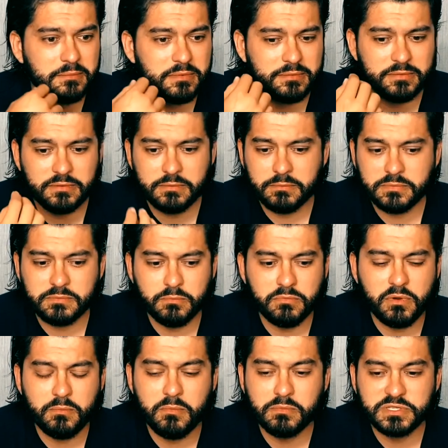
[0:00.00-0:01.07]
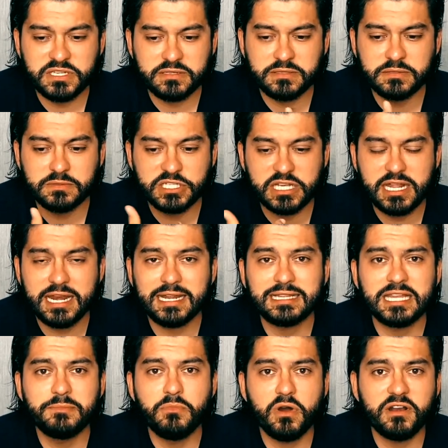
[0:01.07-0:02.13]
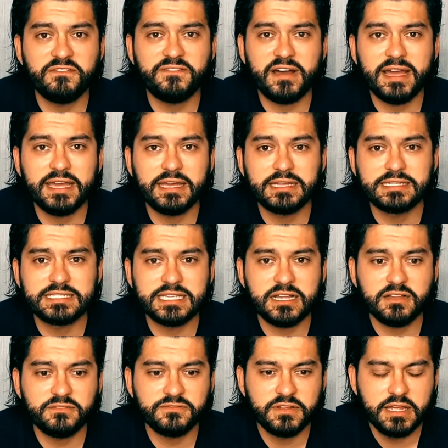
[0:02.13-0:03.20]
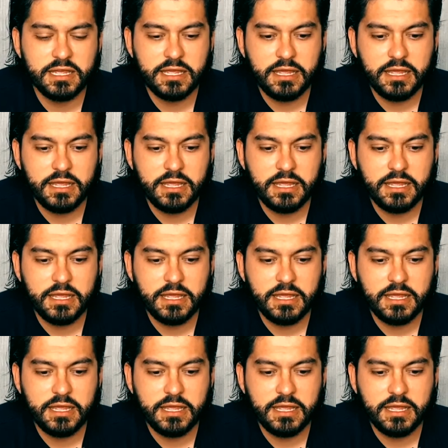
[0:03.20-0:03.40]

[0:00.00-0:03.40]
genetically modifying itself,